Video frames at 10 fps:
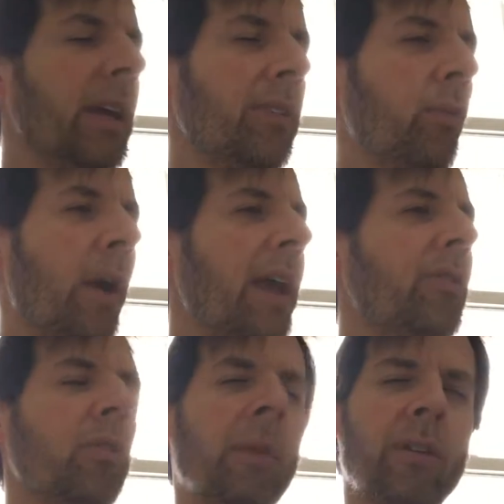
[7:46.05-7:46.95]
It's way
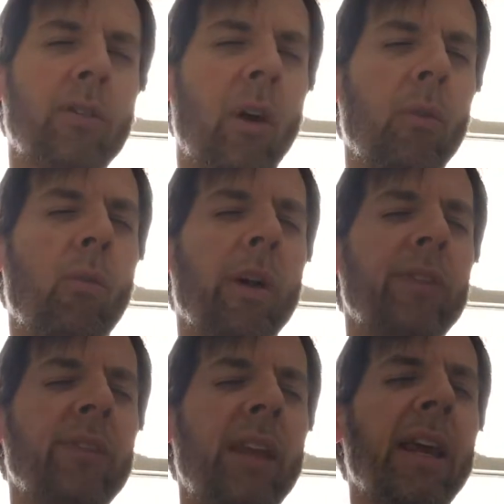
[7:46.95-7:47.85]
too much salt in one
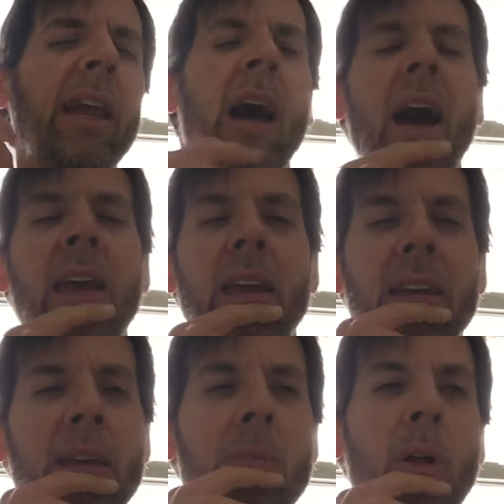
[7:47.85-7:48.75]
sitting. And I
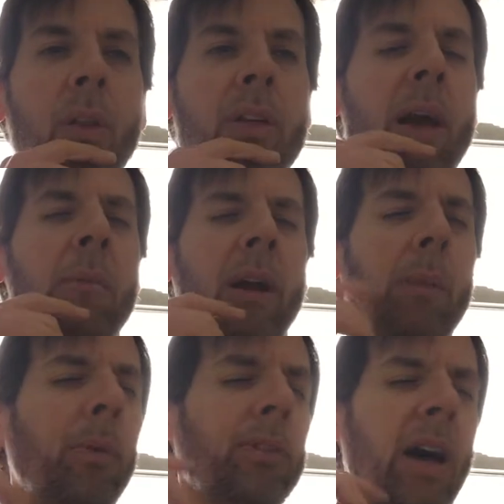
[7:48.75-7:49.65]
emailed them a
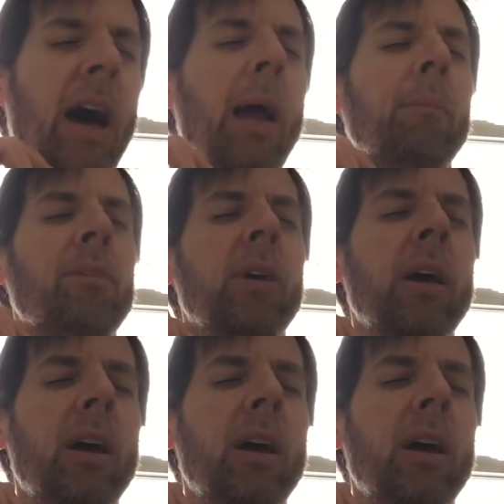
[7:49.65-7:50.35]
couple times.